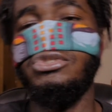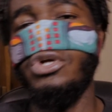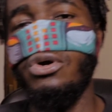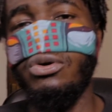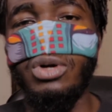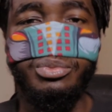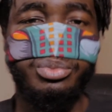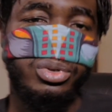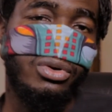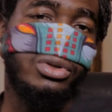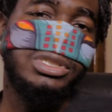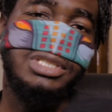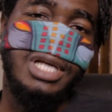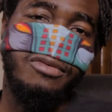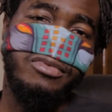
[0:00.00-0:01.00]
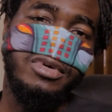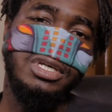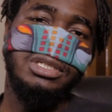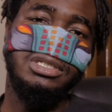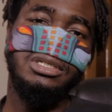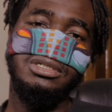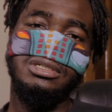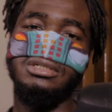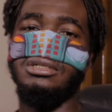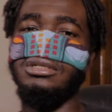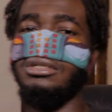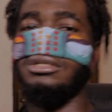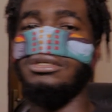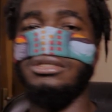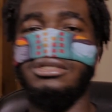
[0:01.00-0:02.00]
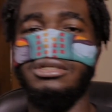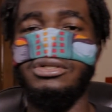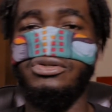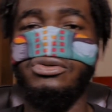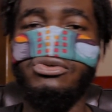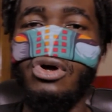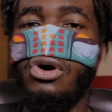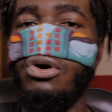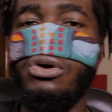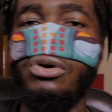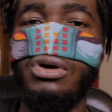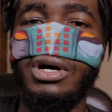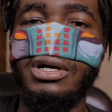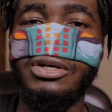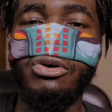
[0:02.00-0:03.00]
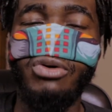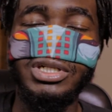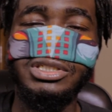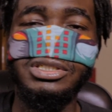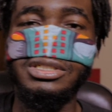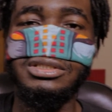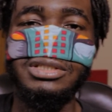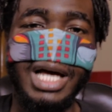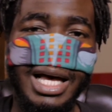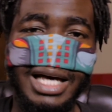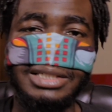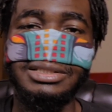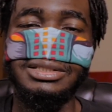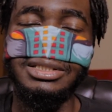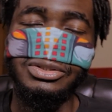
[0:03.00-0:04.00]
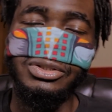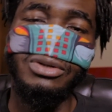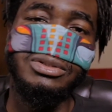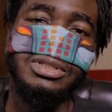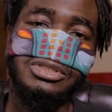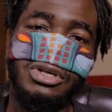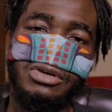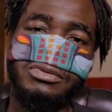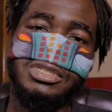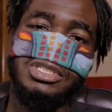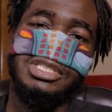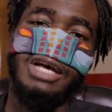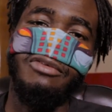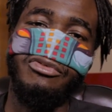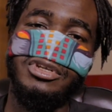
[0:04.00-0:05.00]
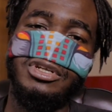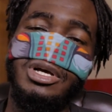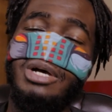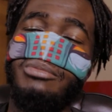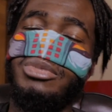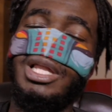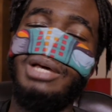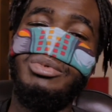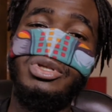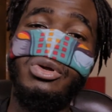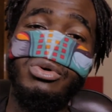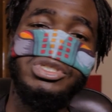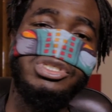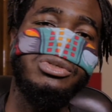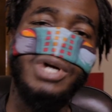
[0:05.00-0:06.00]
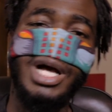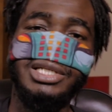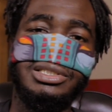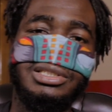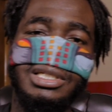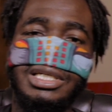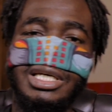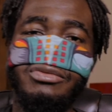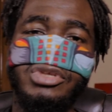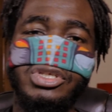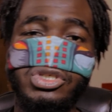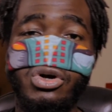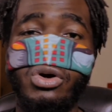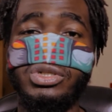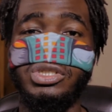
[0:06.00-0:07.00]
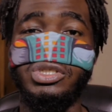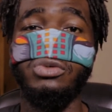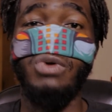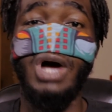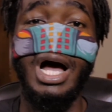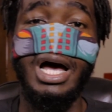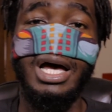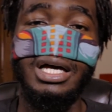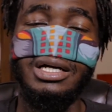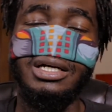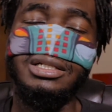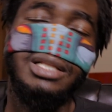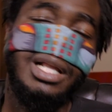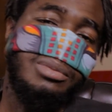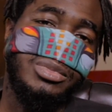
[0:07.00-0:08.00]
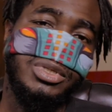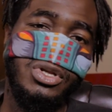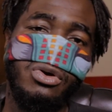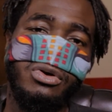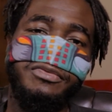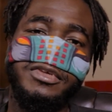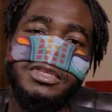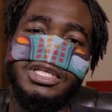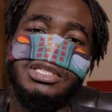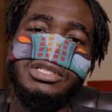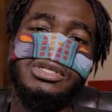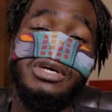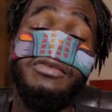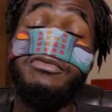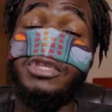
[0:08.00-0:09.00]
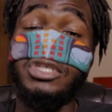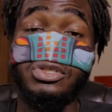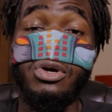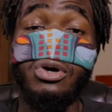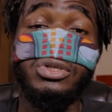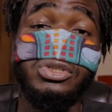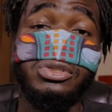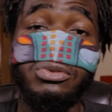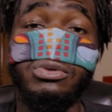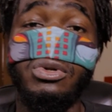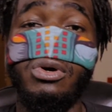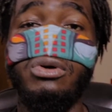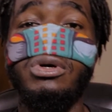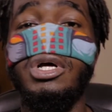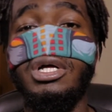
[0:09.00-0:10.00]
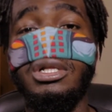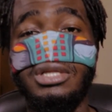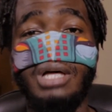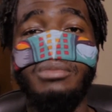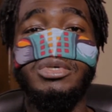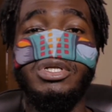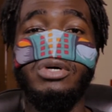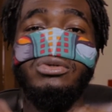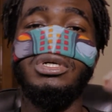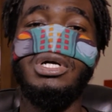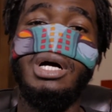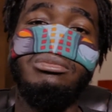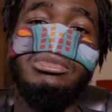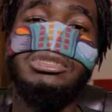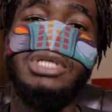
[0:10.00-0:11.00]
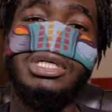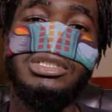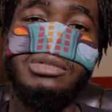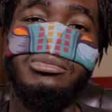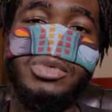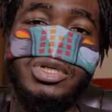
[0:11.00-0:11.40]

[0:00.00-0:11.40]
song a pure 7. No questions asked. The song deserves a 7. But let me know what you guys think. If the score is too high, let me know. If you think if the score is too low, let me know in the comment section